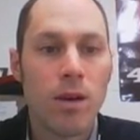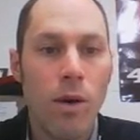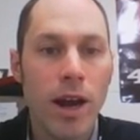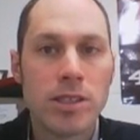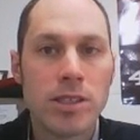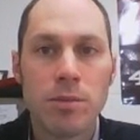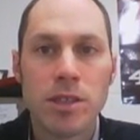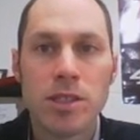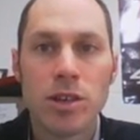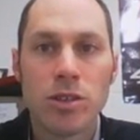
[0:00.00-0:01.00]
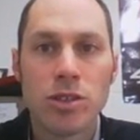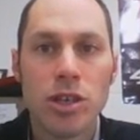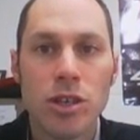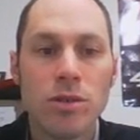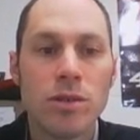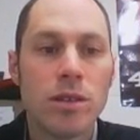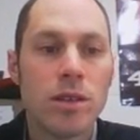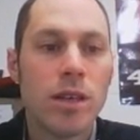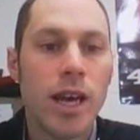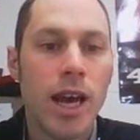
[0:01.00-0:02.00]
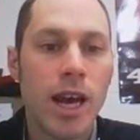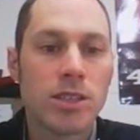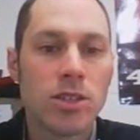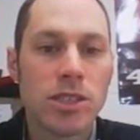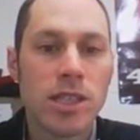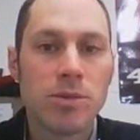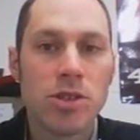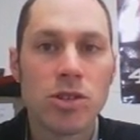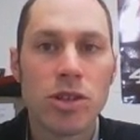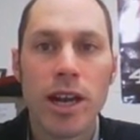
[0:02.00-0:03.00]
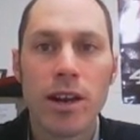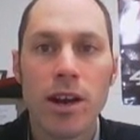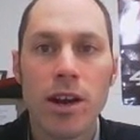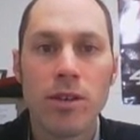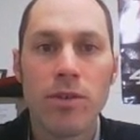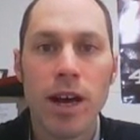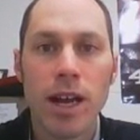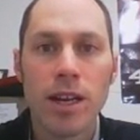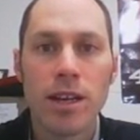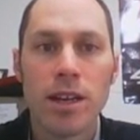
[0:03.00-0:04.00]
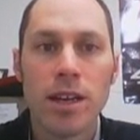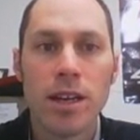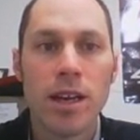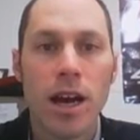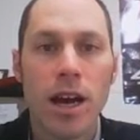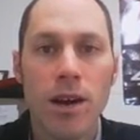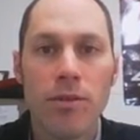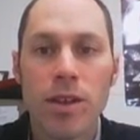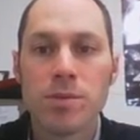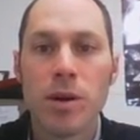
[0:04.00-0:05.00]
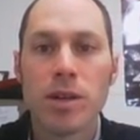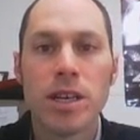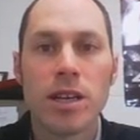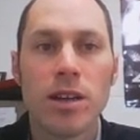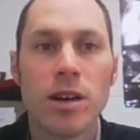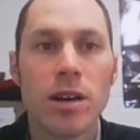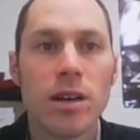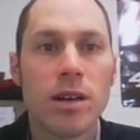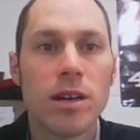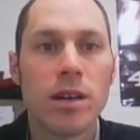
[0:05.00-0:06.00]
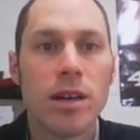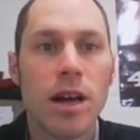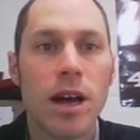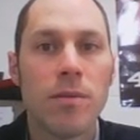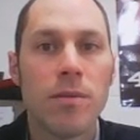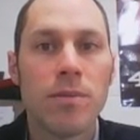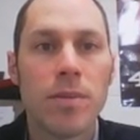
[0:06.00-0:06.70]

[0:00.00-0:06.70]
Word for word: y-intercept is 0, 2. X-intercepts, those are kind of hard to find uh, for this particular uh,